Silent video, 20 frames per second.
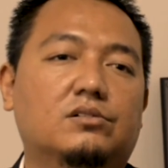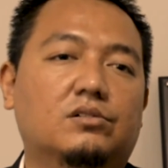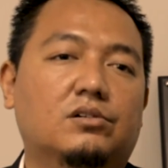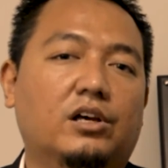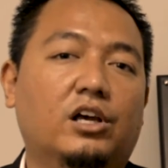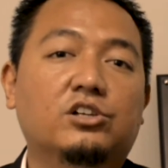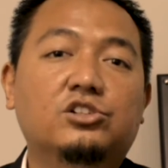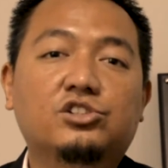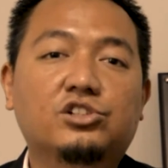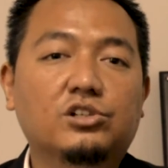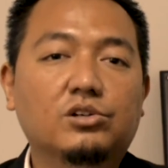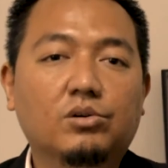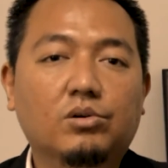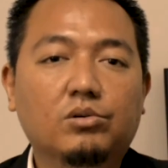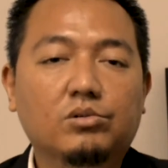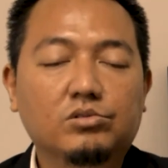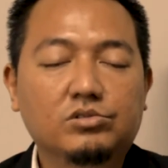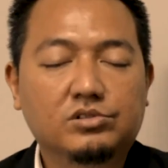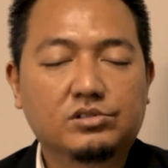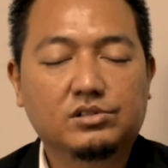or
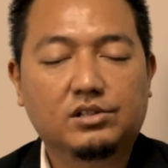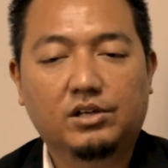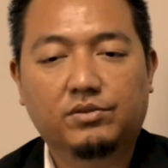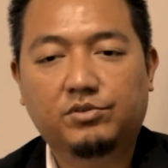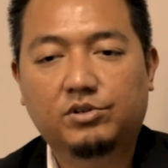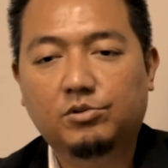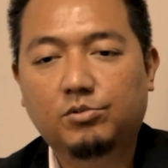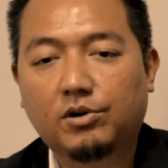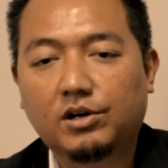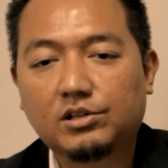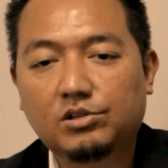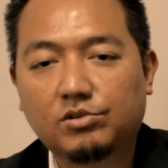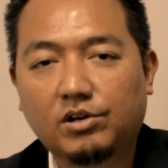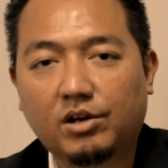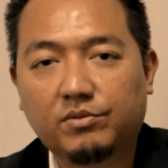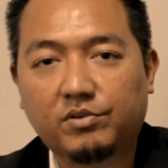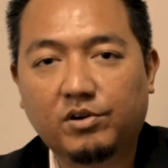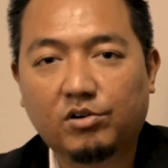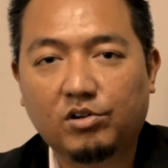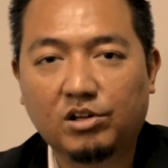NGOs, if you want to
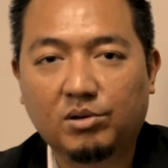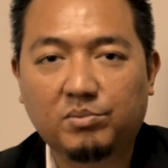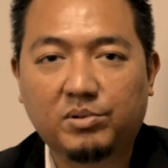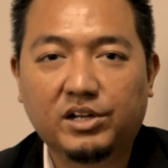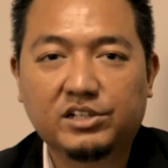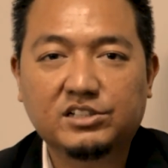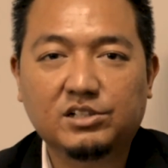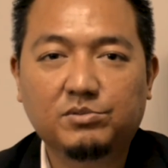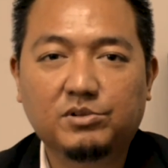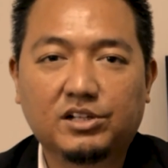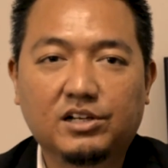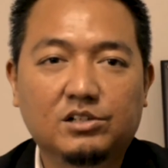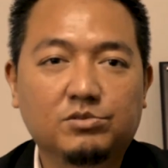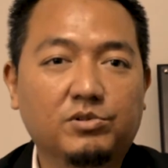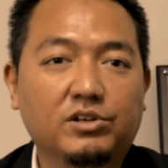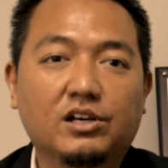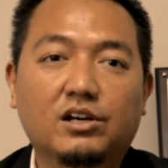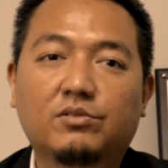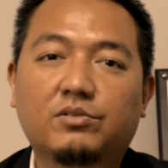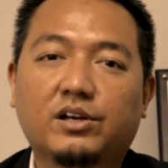have a collaboration with us,
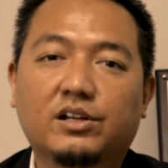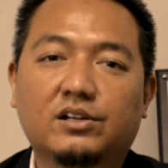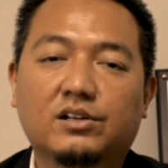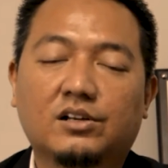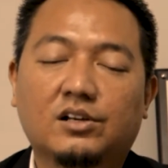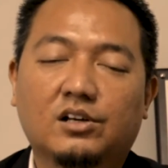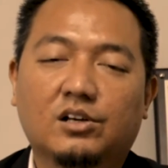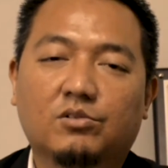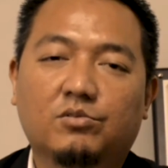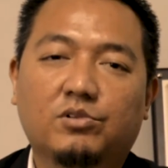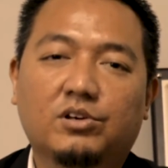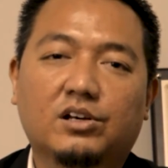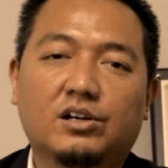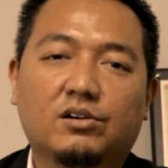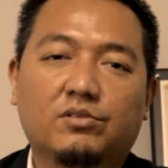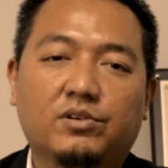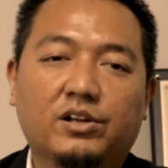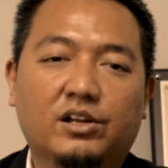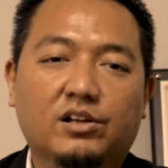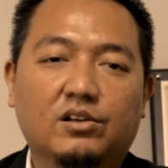we are
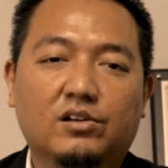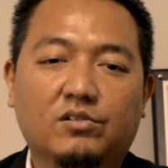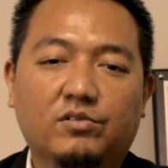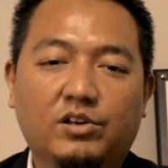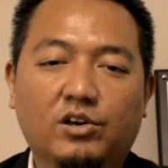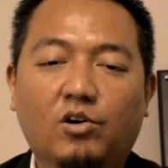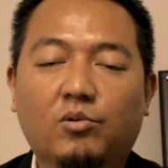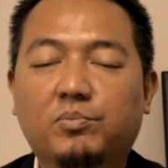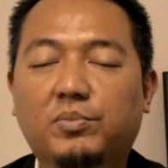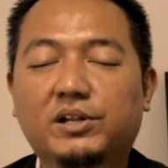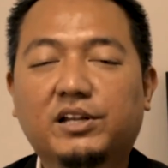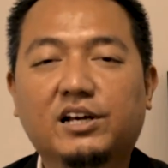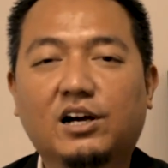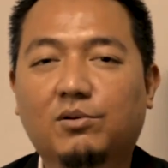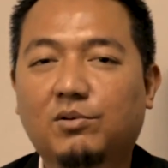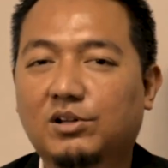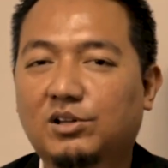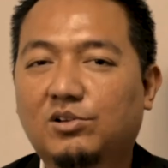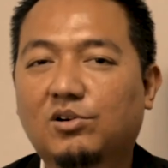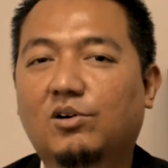opening
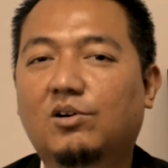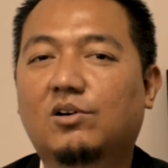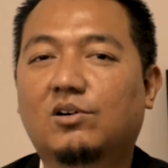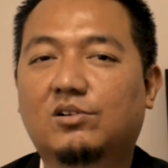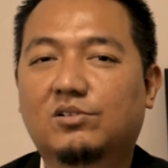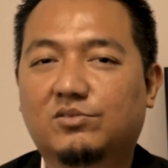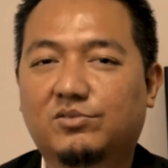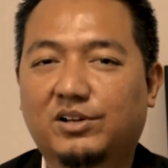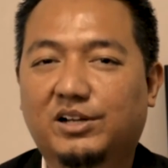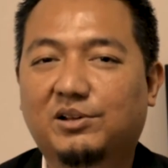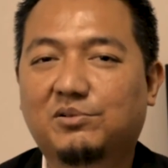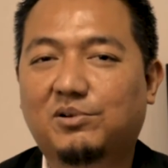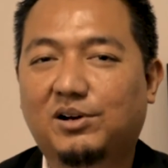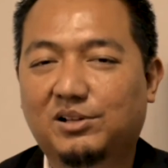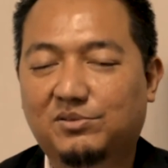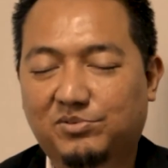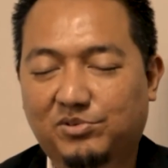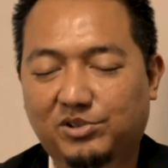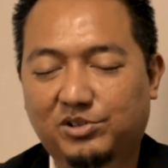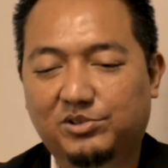our door very
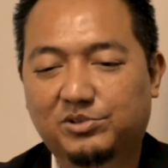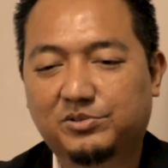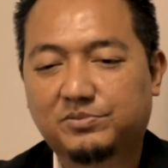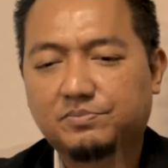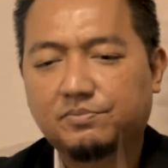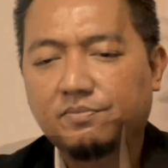wide for you.